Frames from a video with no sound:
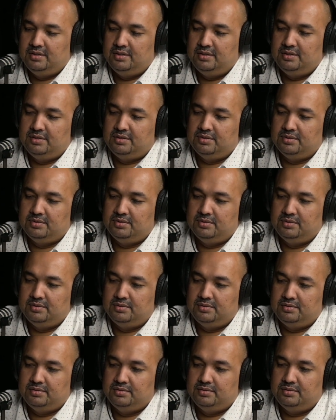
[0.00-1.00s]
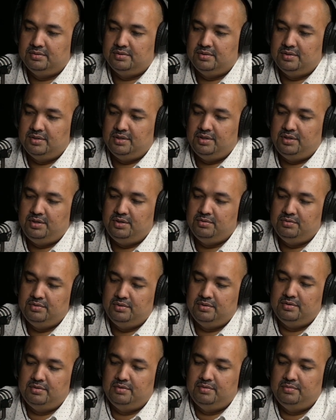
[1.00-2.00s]
So a
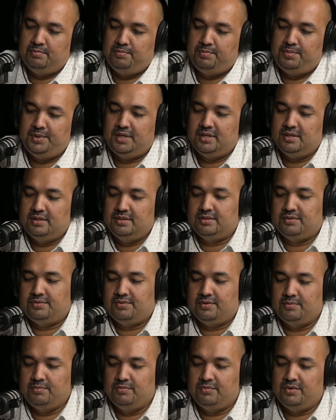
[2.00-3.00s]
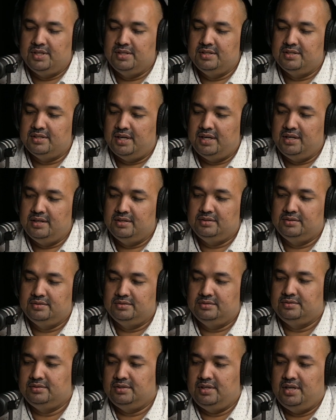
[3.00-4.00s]
dune begins from one side
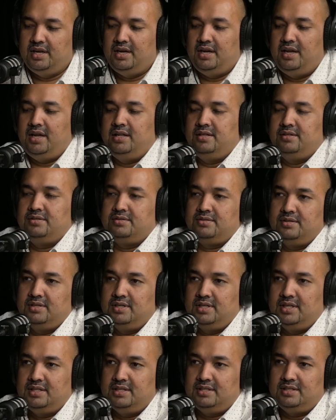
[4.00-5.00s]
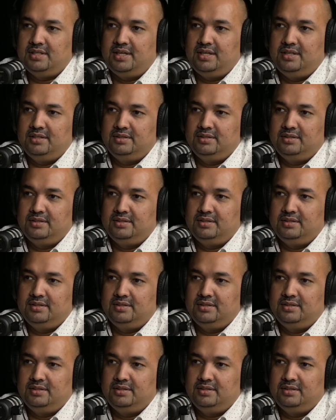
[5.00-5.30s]
and ends on another side.